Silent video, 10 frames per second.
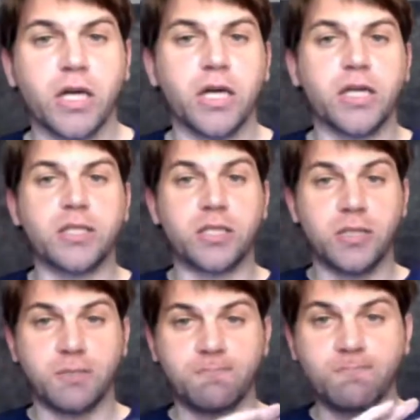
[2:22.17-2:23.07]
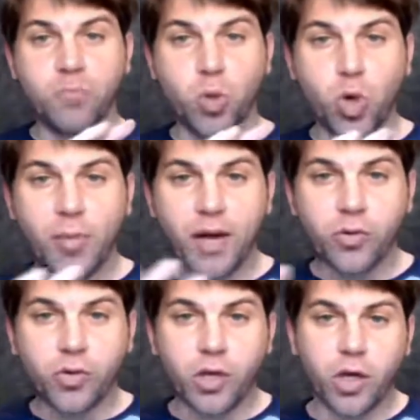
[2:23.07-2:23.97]
Uh, it's more
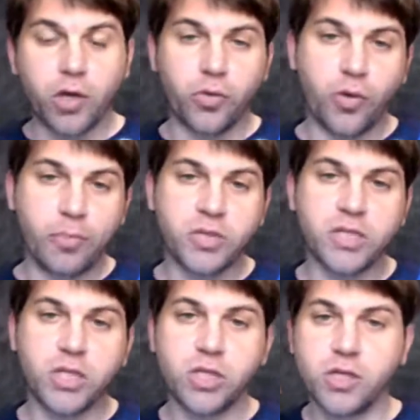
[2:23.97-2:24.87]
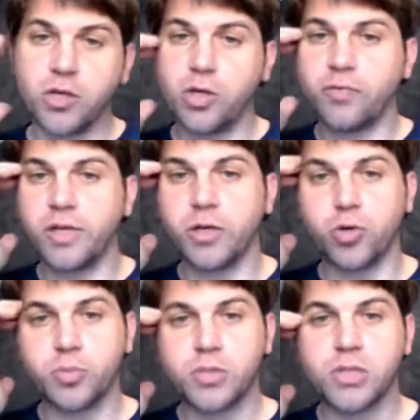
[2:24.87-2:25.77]
about uh, the representation theory of Lie
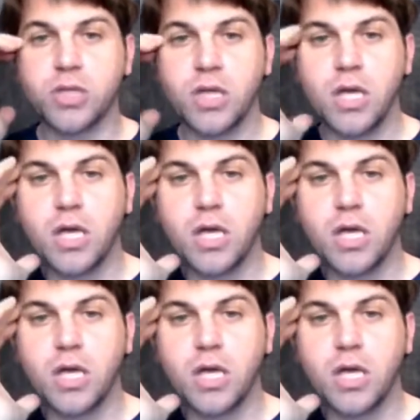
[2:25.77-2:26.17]
groups,